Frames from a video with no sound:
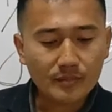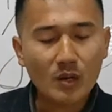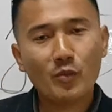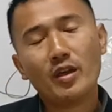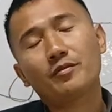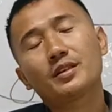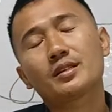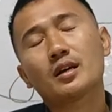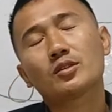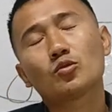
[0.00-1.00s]
we have
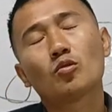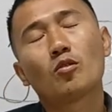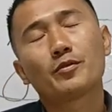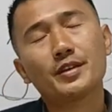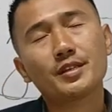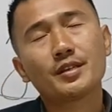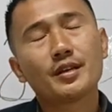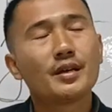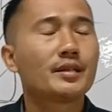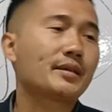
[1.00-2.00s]
discussed two
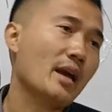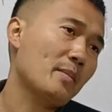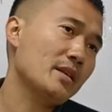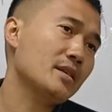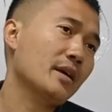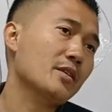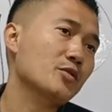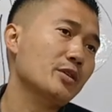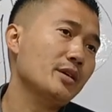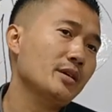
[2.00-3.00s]
offices, the cabinet
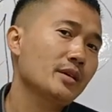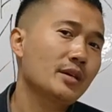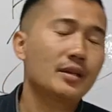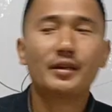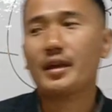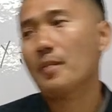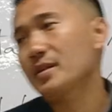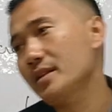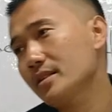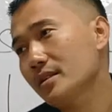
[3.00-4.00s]
secretary and the
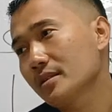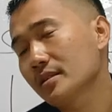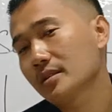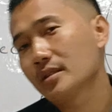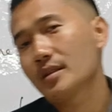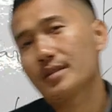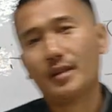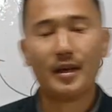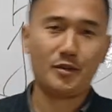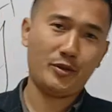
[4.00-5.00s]
cabinet
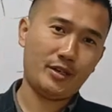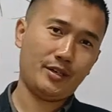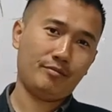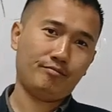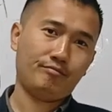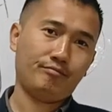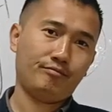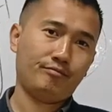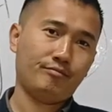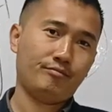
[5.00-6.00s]
secretariat.
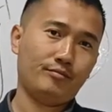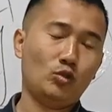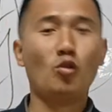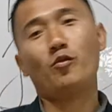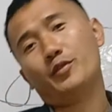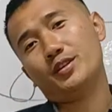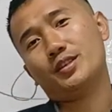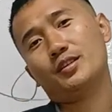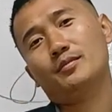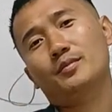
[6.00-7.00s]
Two
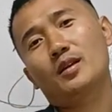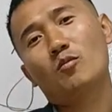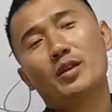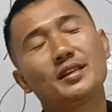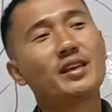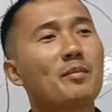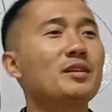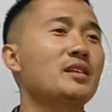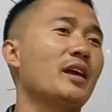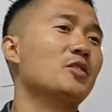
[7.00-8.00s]
offices. One is
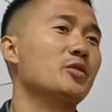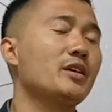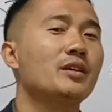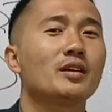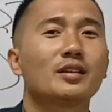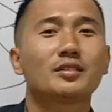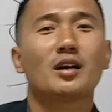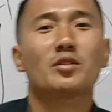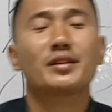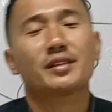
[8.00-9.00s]
cabinet secretary, the
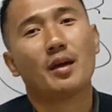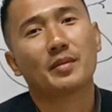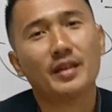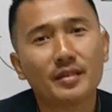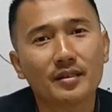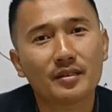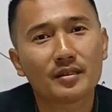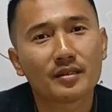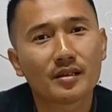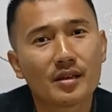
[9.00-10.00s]
other is
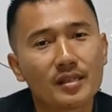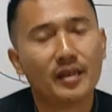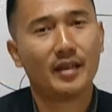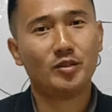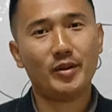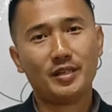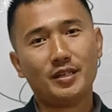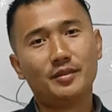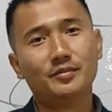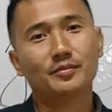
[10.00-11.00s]
cabinet secretariat.
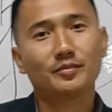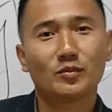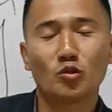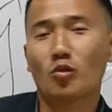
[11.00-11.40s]
Two